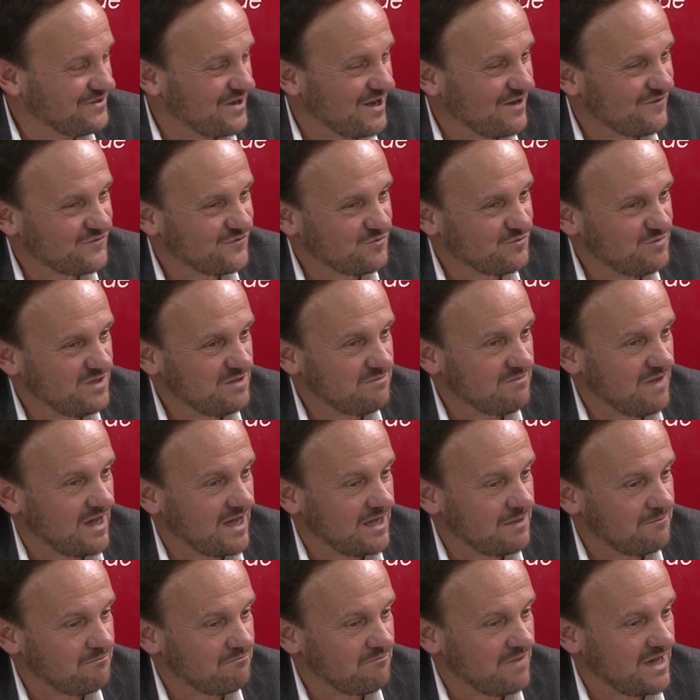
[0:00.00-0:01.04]
have to be
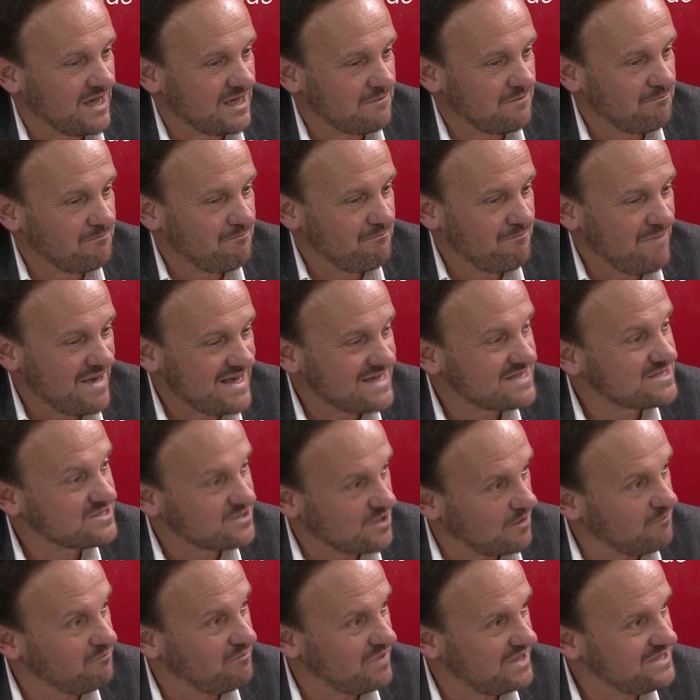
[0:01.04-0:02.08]
my best
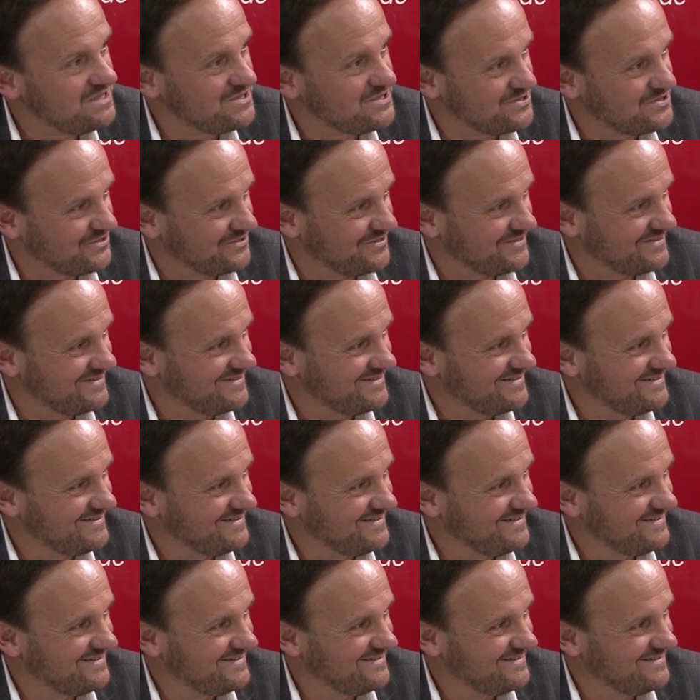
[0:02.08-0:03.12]
competitor.
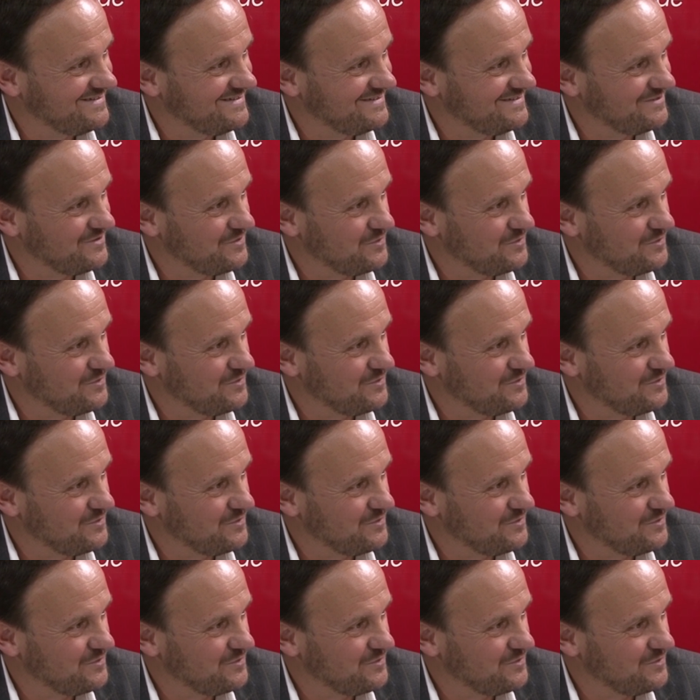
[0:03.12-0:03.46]
The